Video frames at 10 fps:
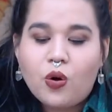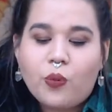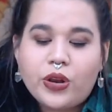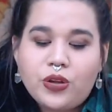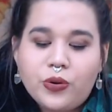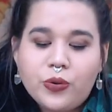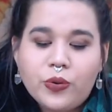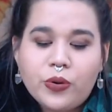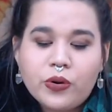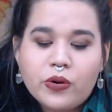When
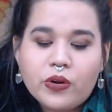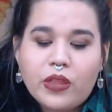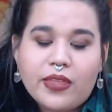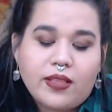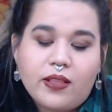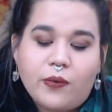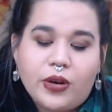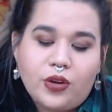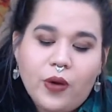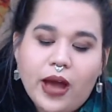you
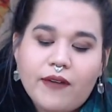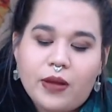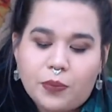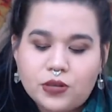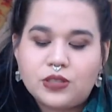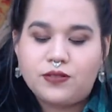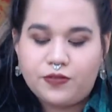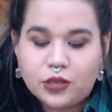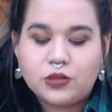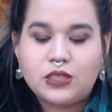have that person
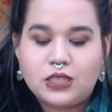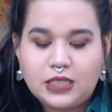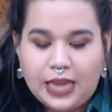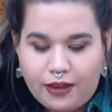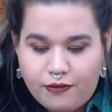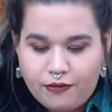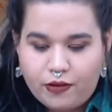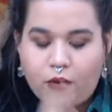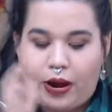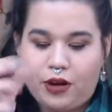feel safe
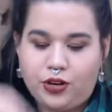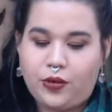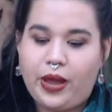around you,